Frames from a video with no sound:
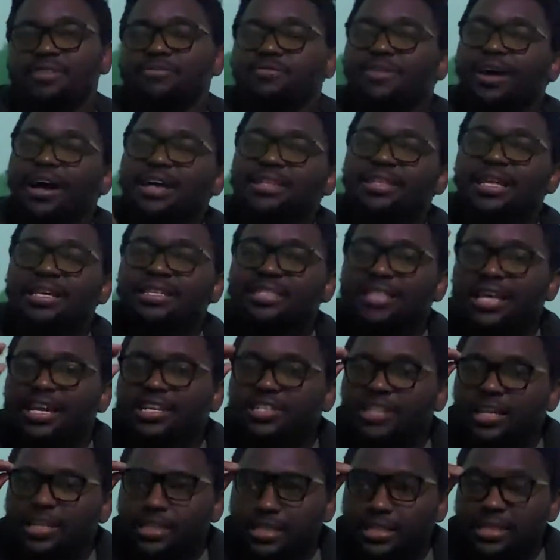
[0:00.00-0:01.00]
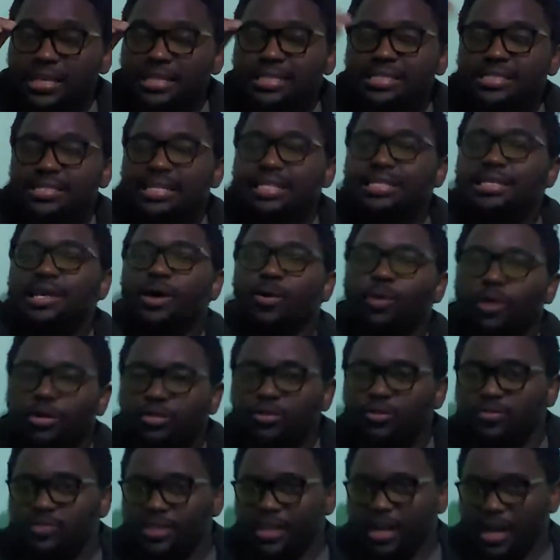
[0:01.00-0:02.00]
Father is actually the senior
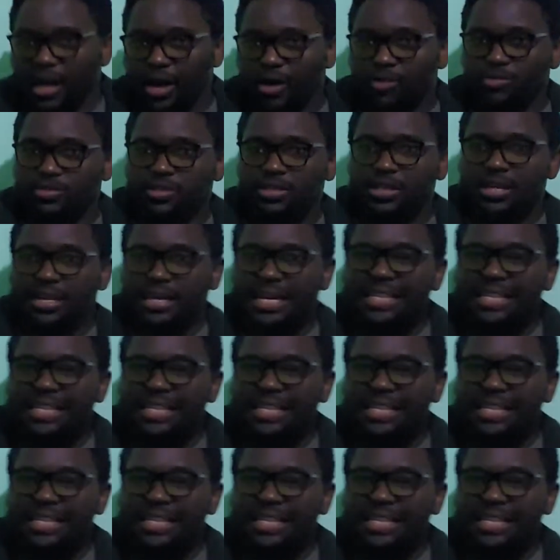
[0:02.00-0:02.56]
one of the house.